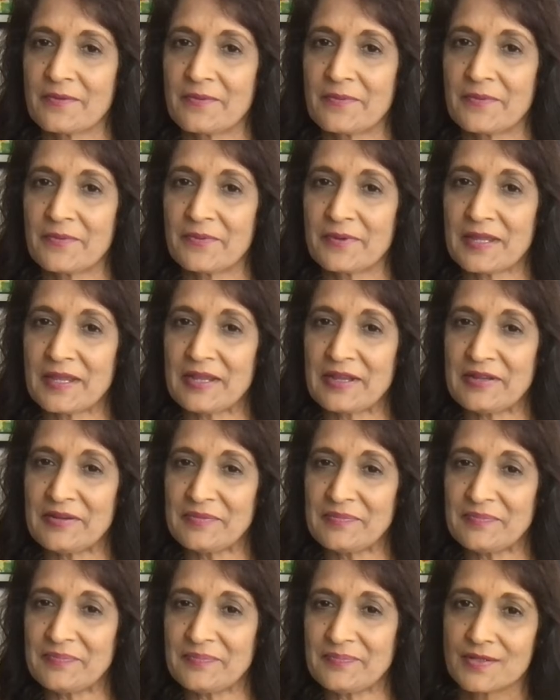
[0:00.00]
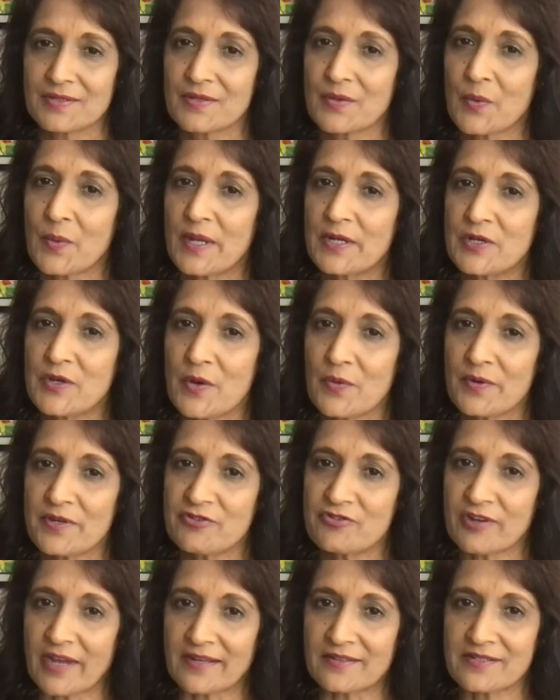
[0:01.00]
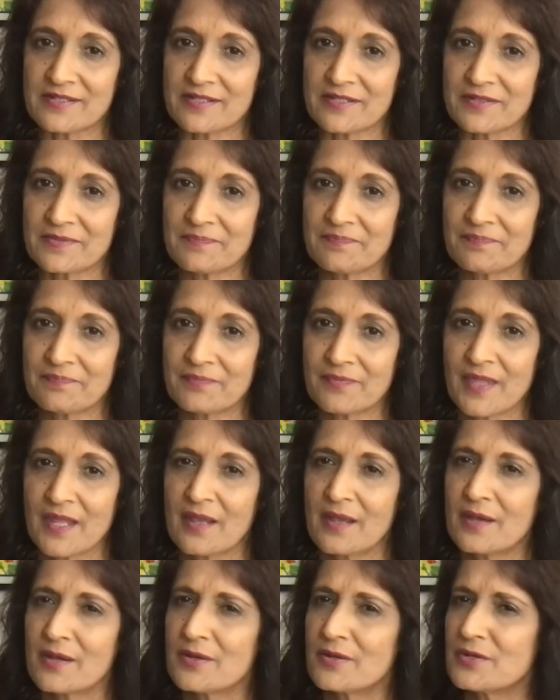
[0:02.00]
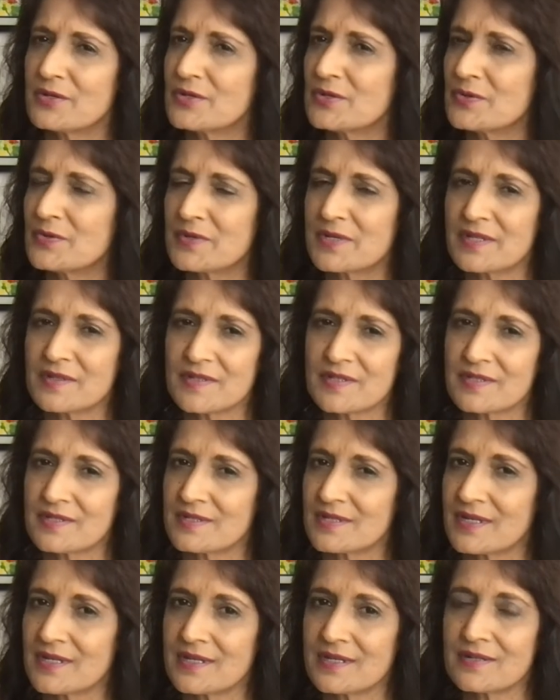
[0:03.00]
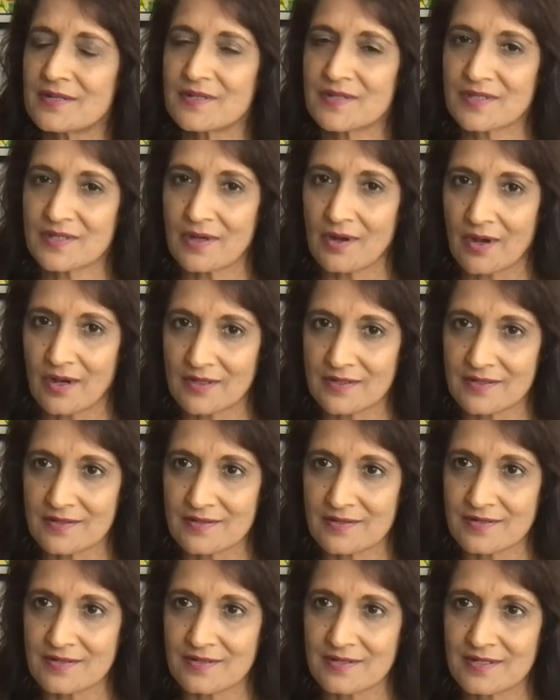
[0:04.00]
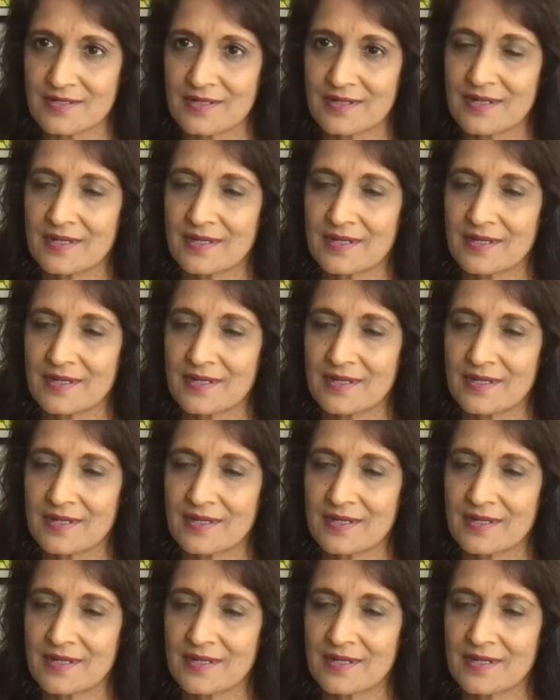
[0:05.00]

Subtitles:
Okay? So when you're rejected, do not stay disheartened